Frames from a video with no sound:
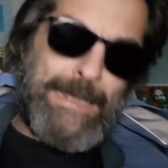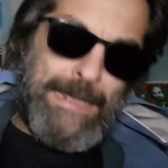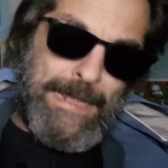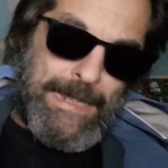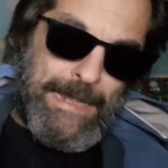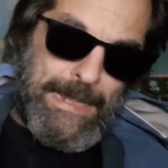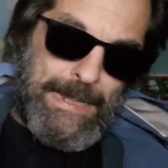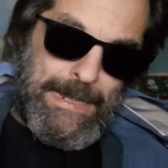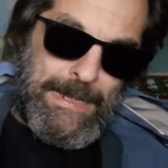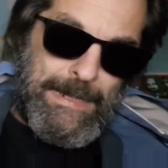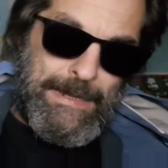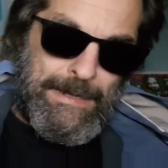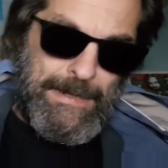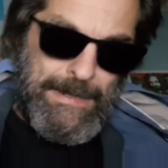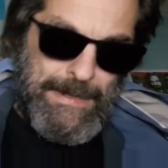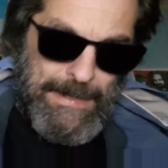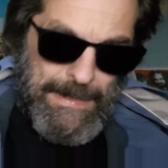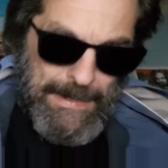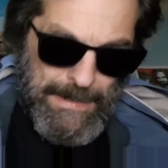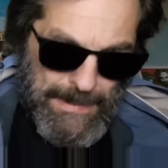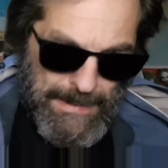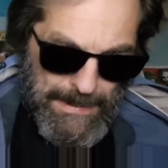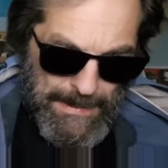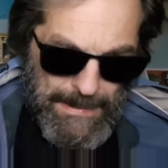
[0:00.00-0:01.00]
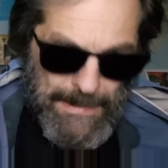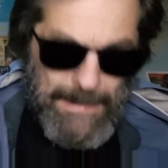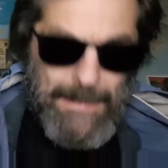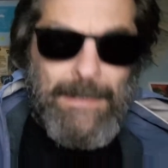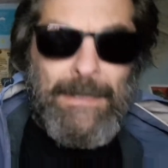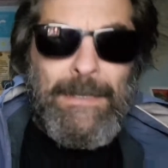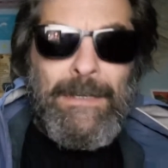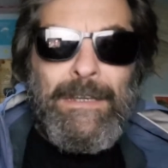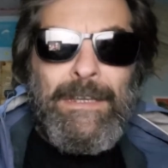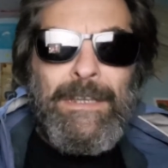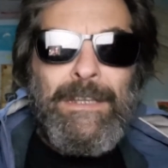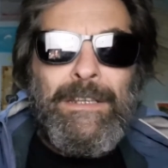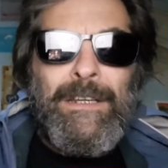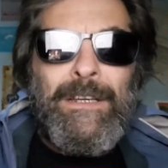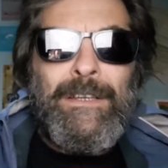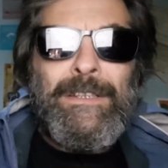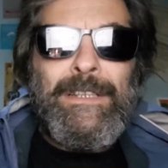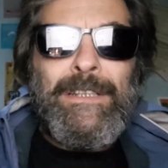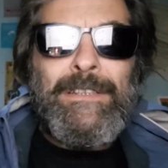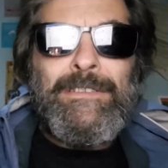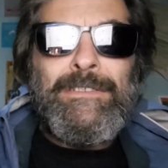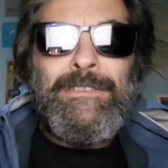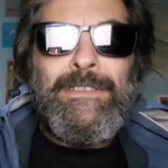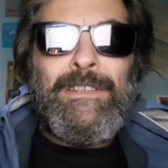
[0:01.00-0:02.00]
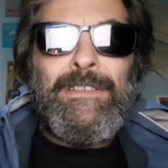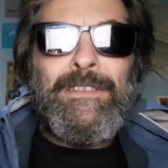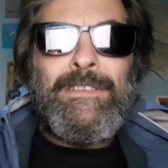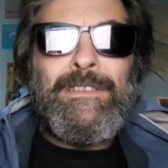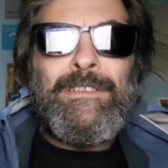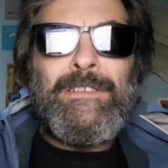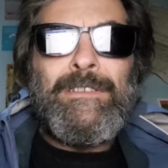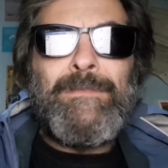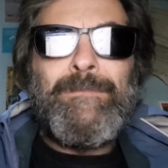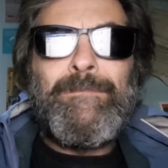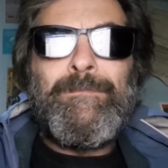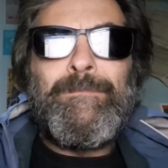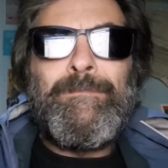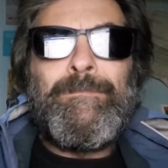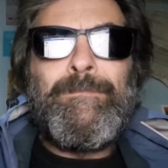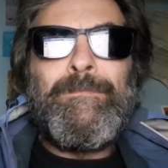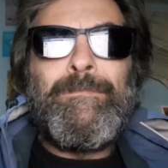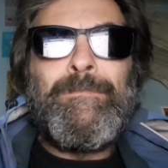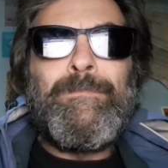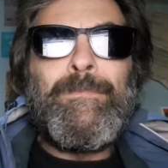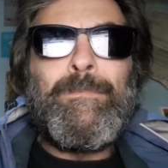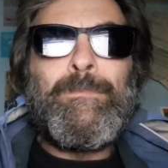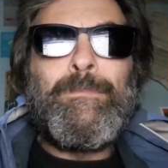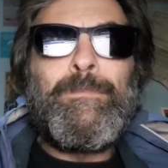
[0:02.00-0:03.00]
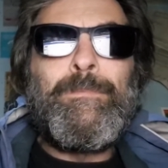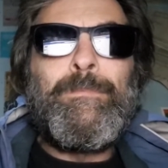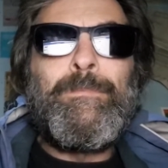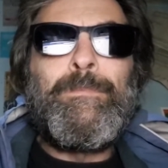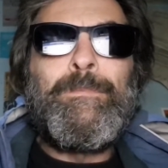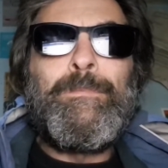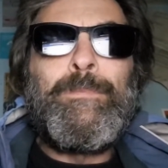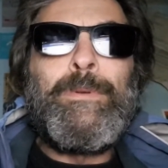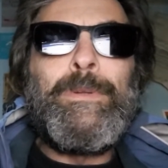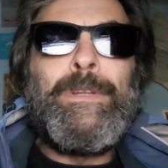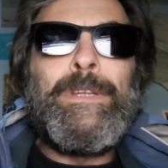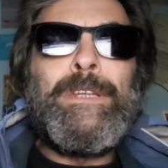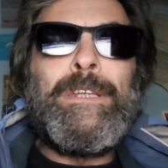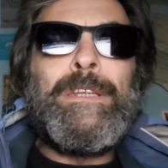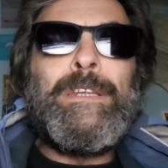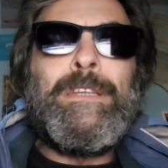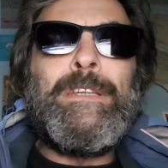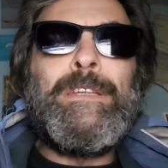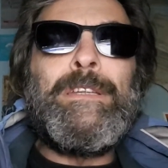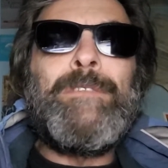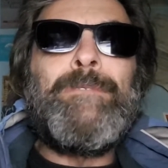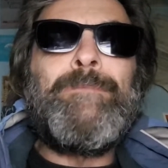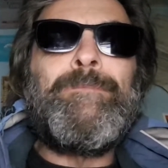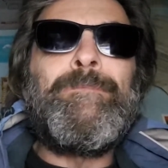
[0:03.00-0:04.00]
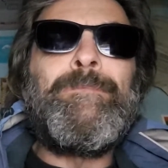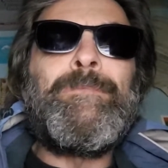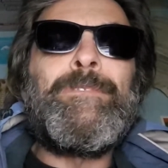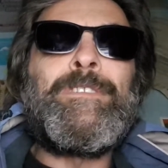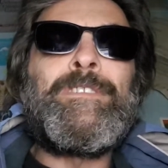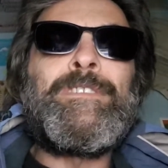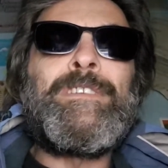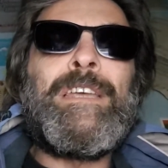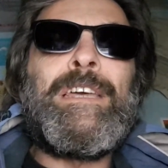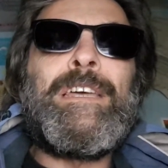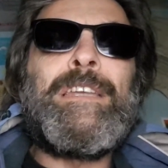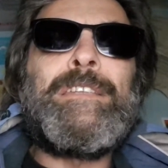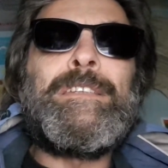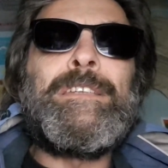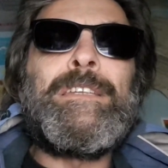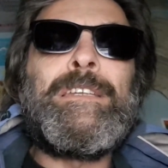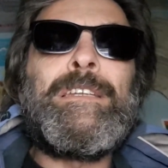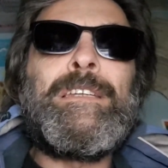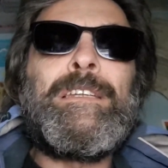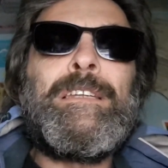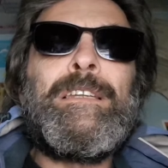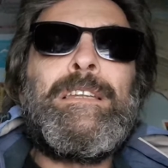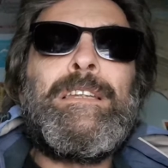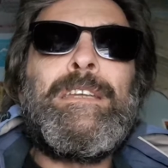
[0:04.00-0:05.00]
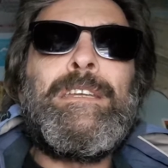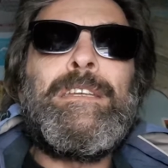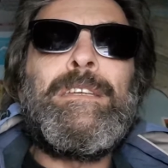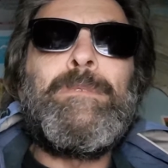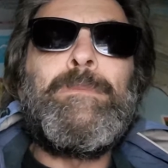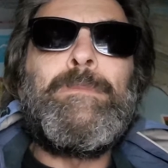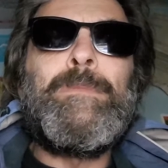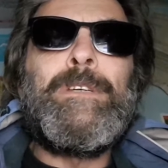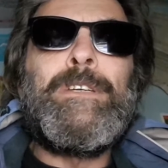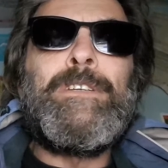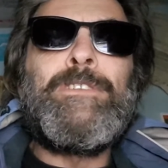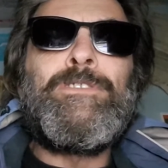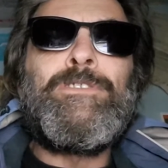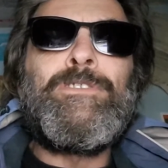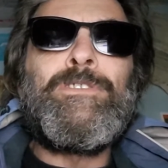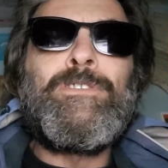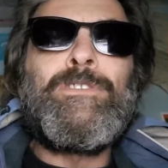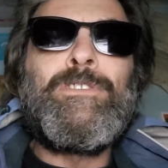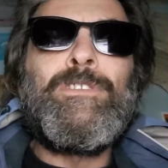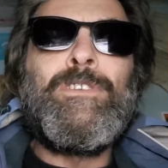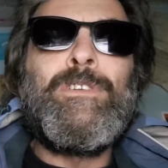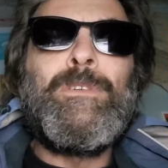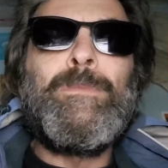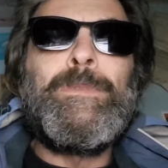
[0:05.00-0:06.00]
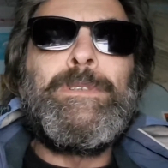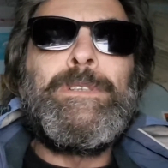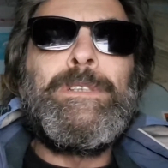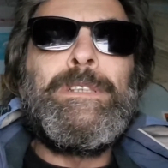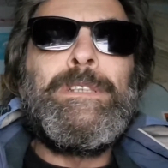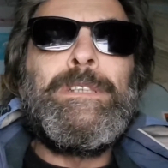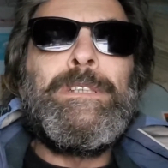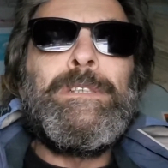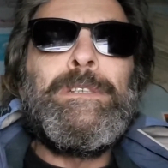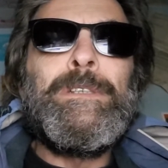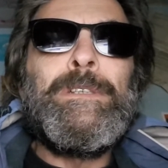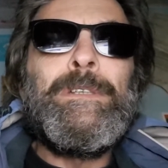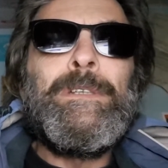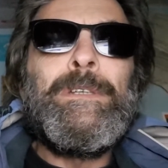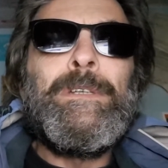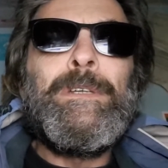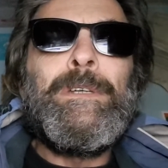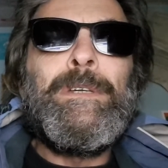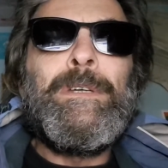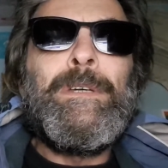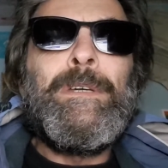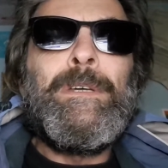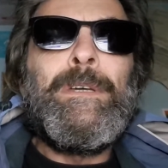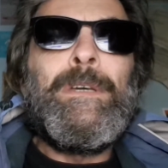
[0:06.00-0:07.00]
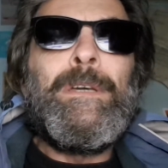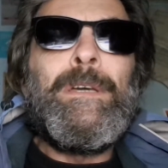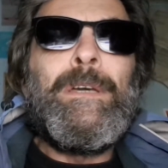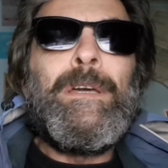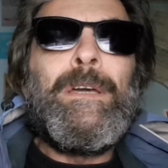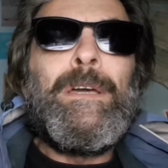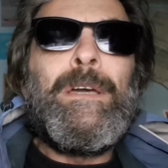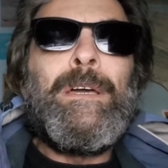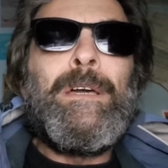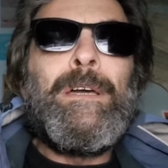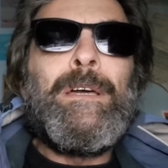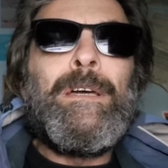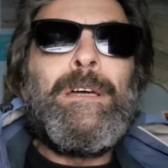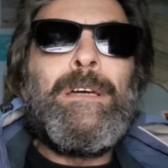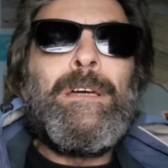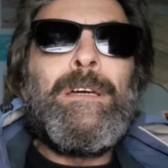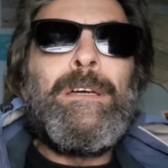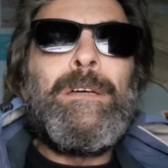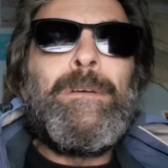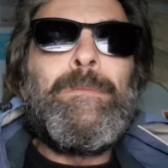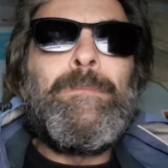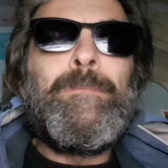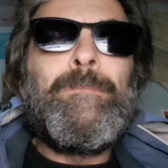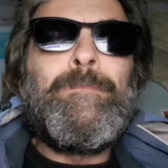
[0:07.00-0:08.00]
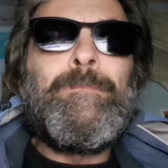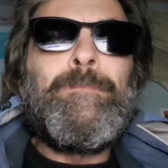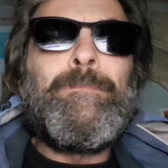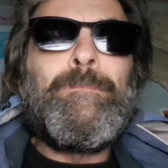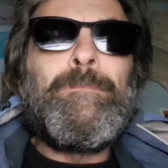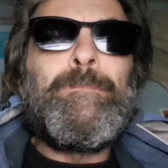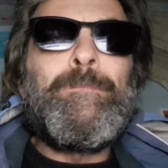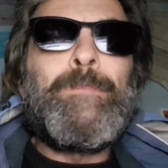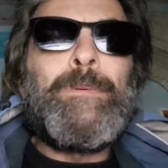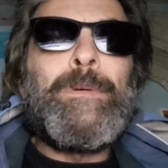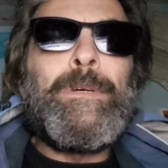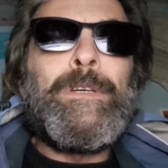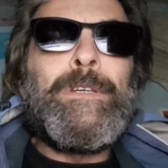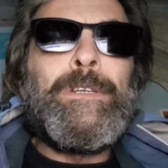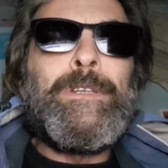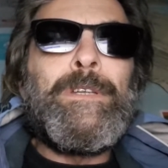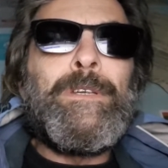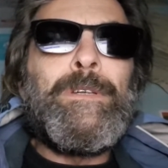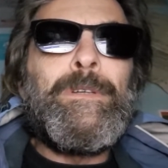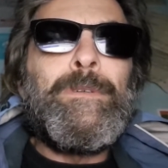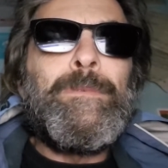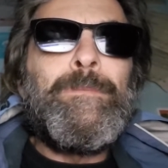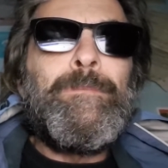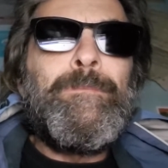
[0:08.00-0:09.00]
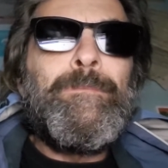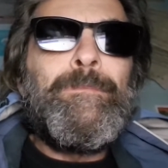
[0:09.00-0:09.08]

You know, that's just pretty standard, lame-ish comedy. But, you know,